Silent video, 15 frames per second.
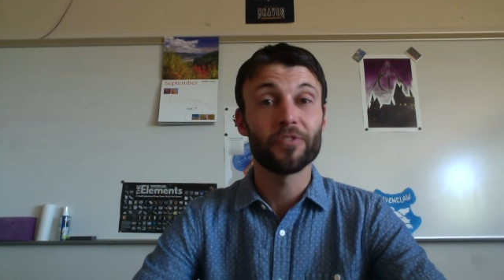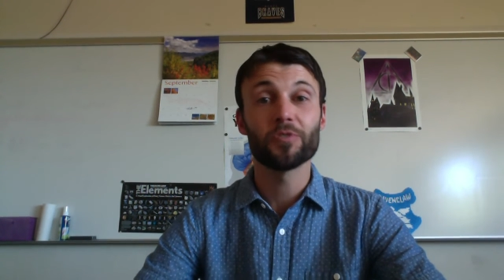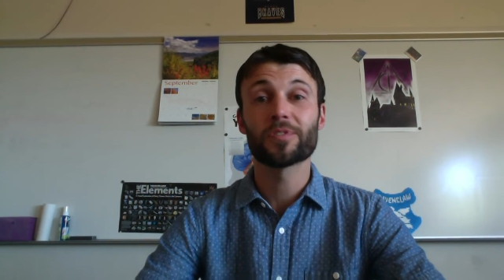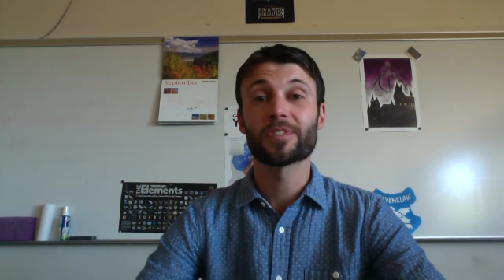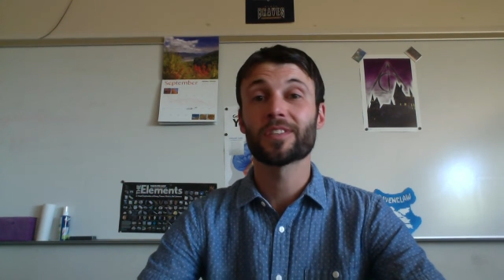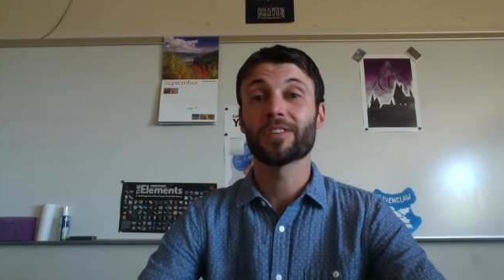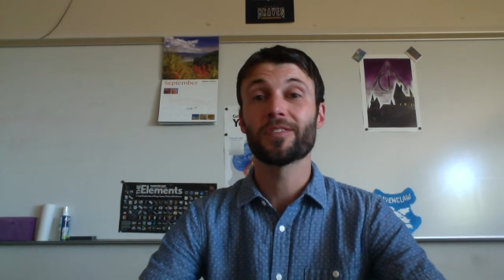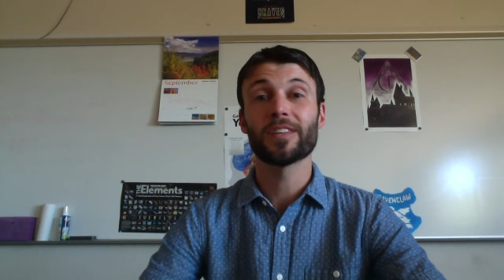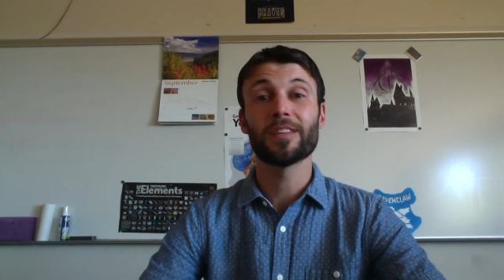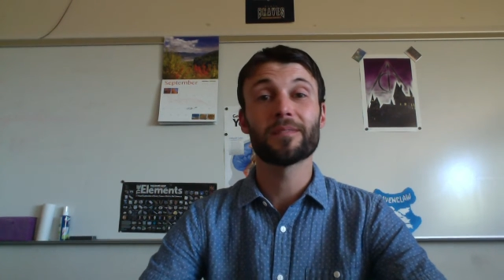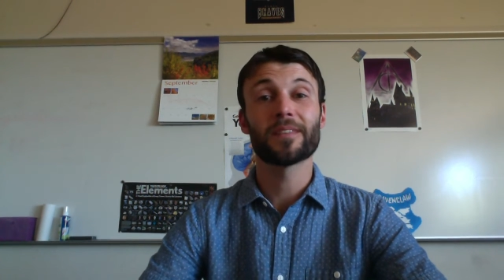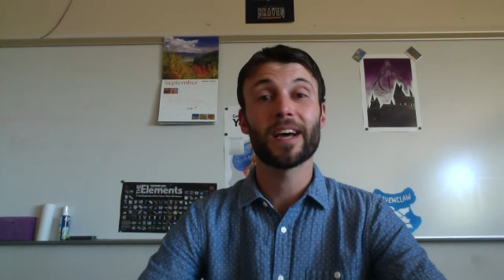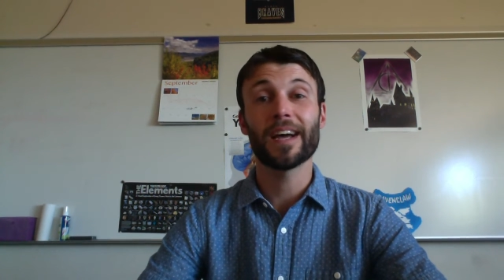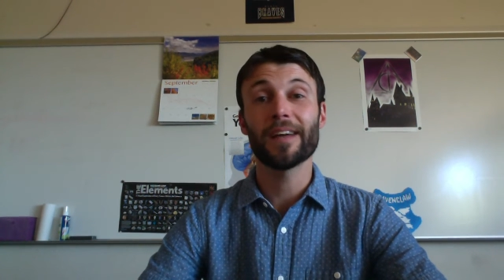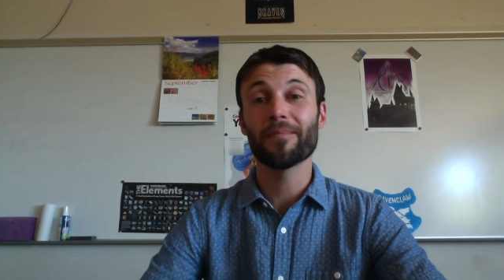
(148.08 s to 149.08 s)
If you still
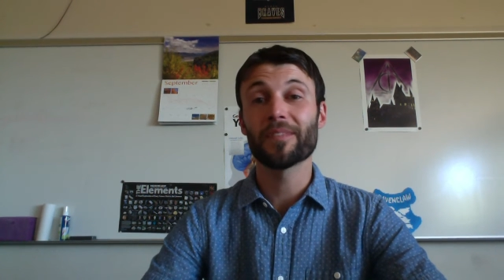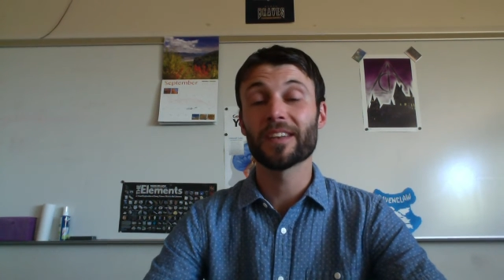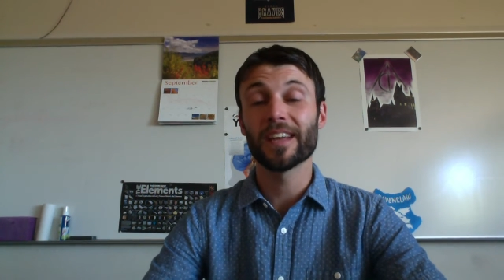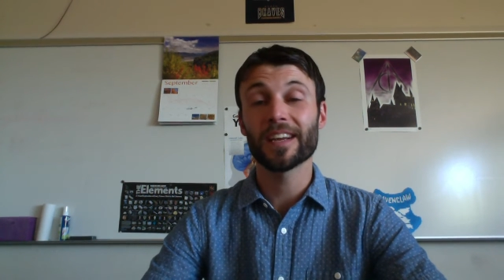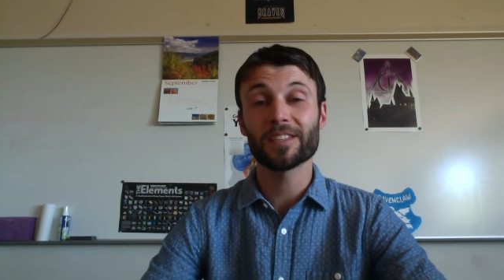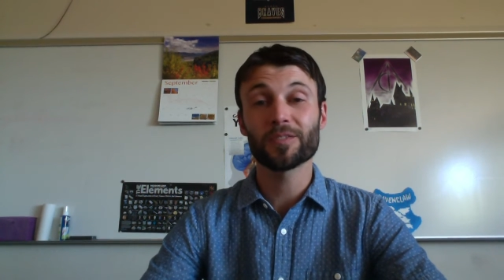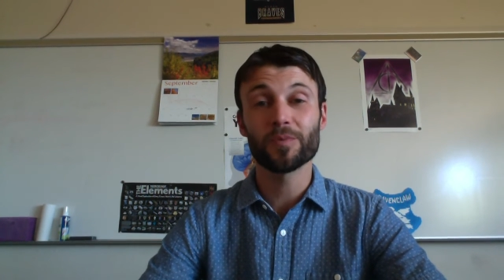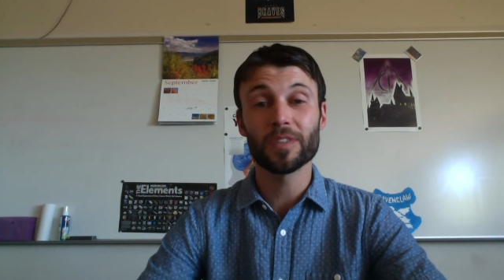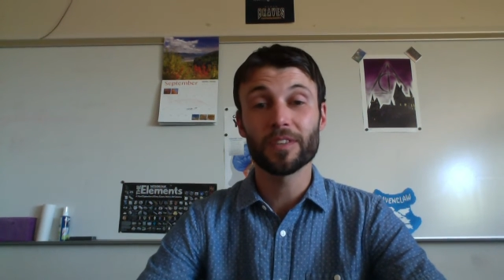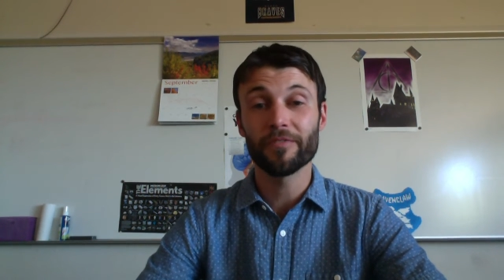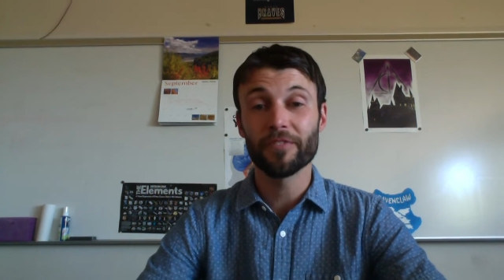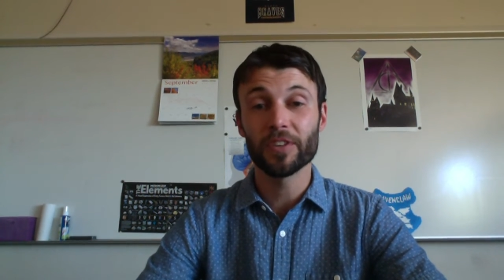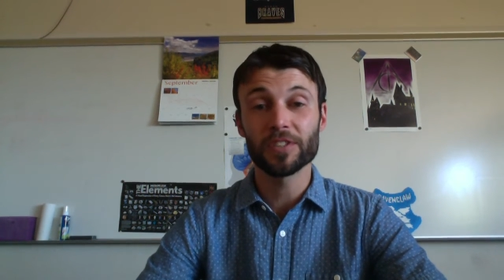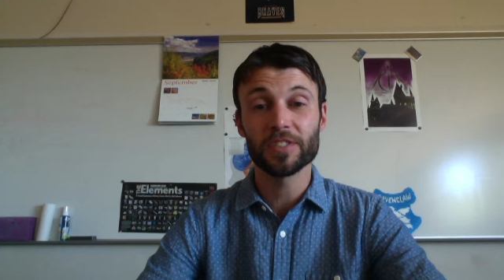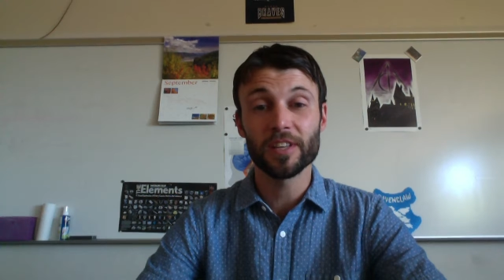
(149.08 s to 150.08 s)
need time the next
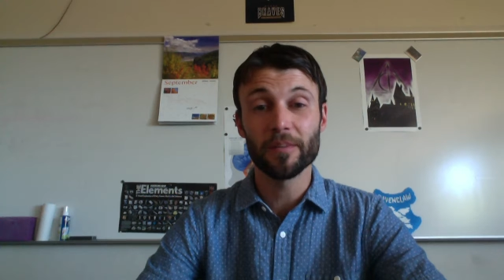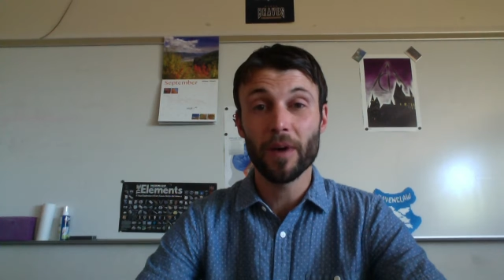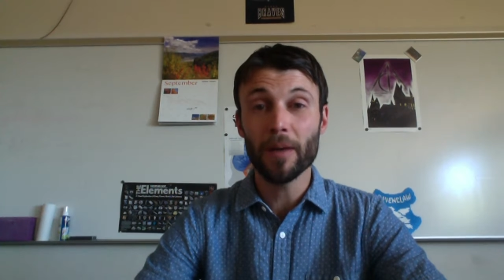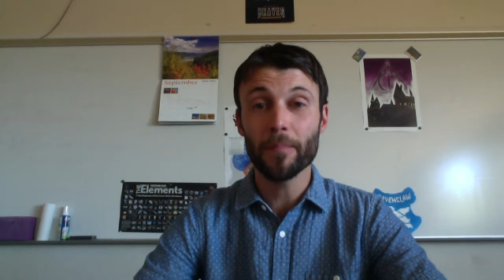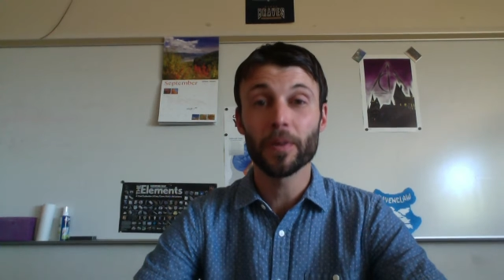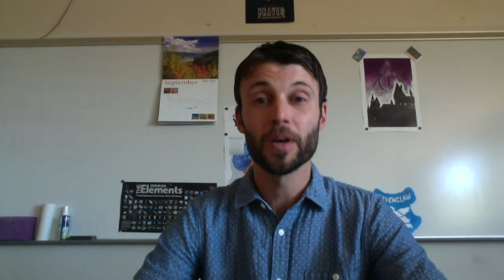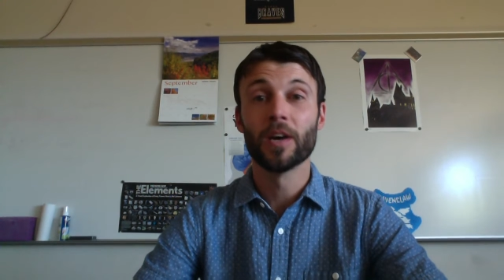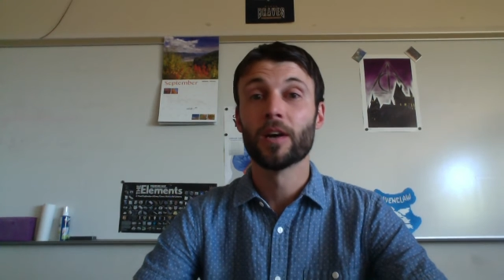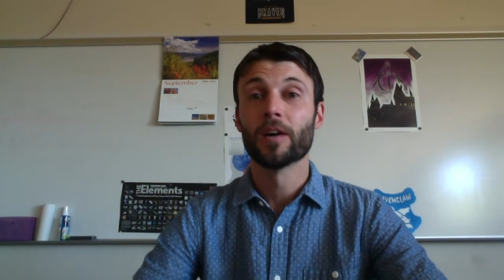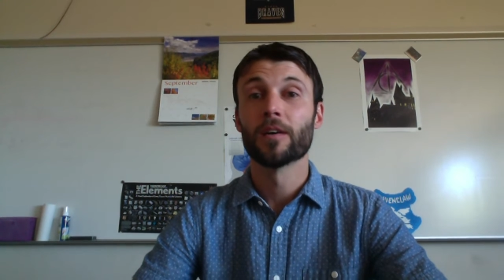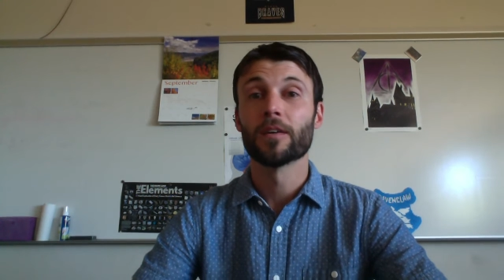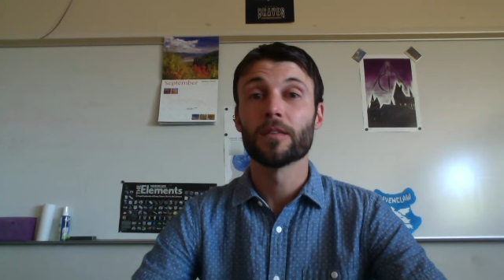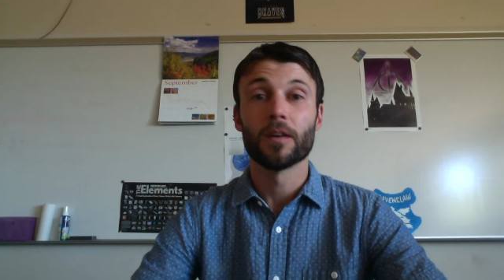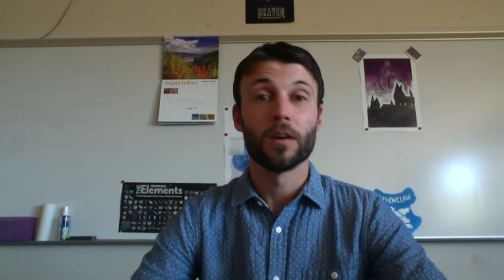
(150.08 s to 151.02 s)
week to finish them up,